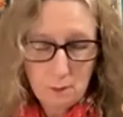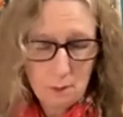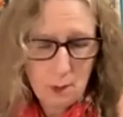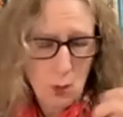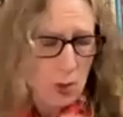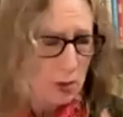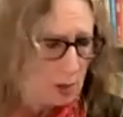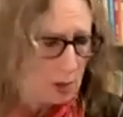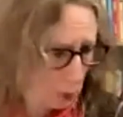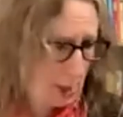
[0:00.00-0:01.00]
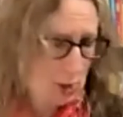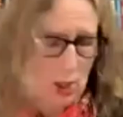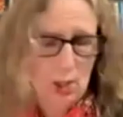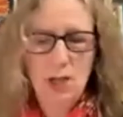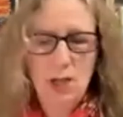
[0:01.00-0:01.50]
with this
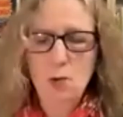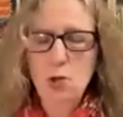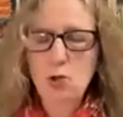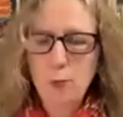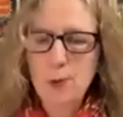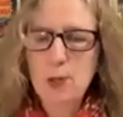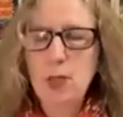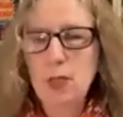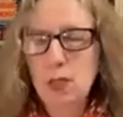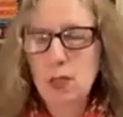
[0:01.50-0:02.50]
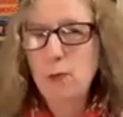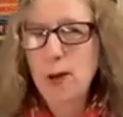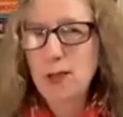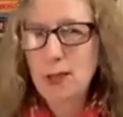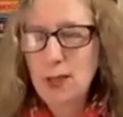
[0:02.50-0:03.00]
project, I was super sensitive
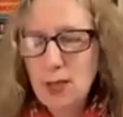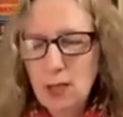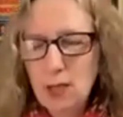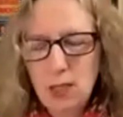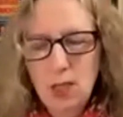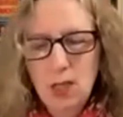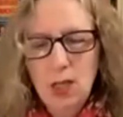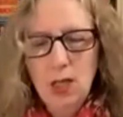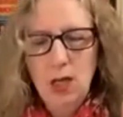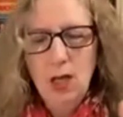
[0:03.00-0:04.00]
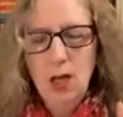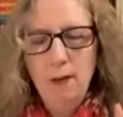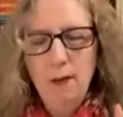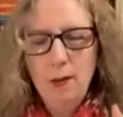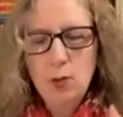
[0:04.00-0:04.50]
about length.
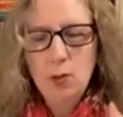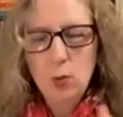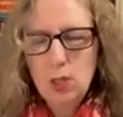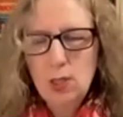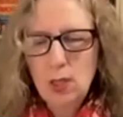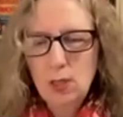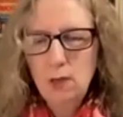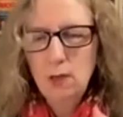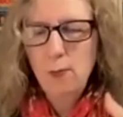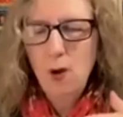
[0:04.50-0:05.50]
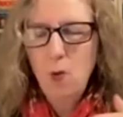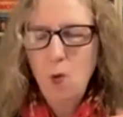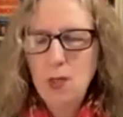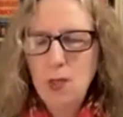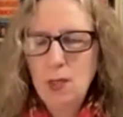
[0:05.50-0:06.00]
I was really sensitive about
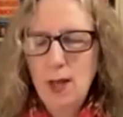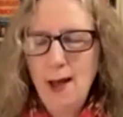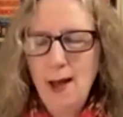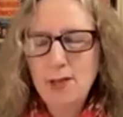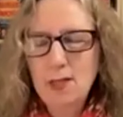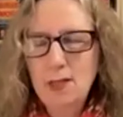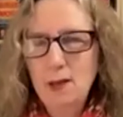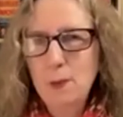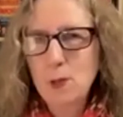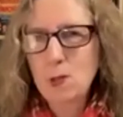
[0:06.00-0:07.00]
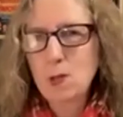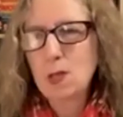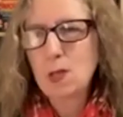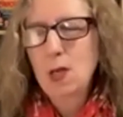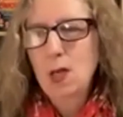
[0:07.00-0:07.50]
wanting to have examples
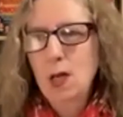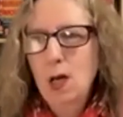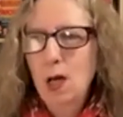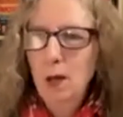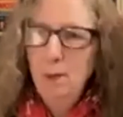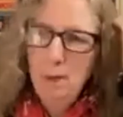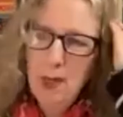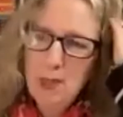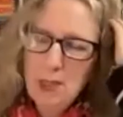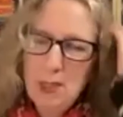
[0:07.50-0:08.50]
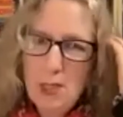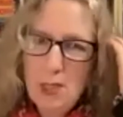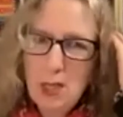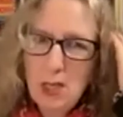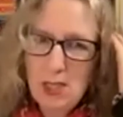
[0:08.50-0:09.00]
and
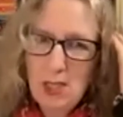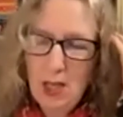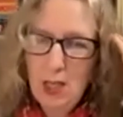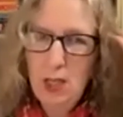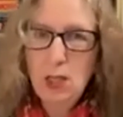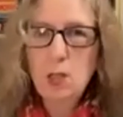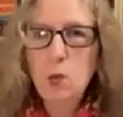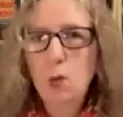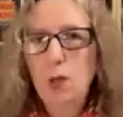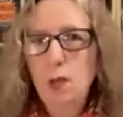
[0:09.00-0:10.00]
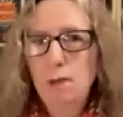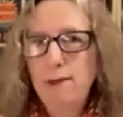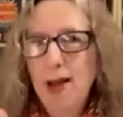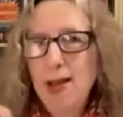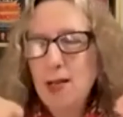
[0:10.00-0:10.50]
details that kids would
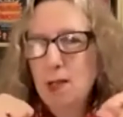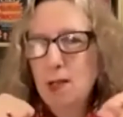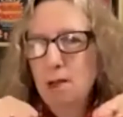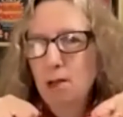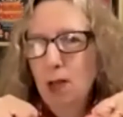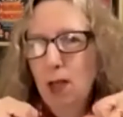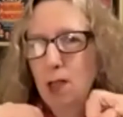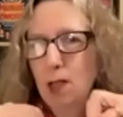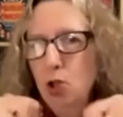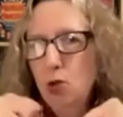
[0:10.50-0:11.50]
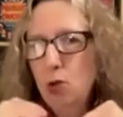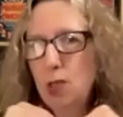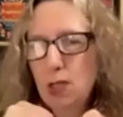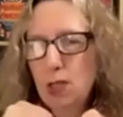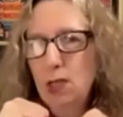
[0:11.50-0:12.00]
find kind of
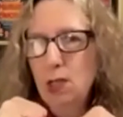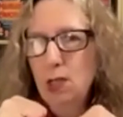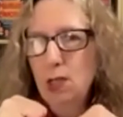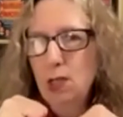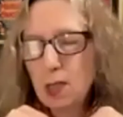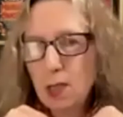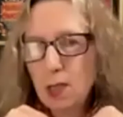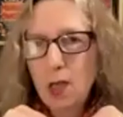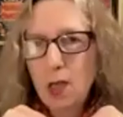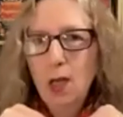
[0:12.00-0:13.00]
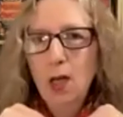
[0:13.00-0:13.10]
juicy and interesting.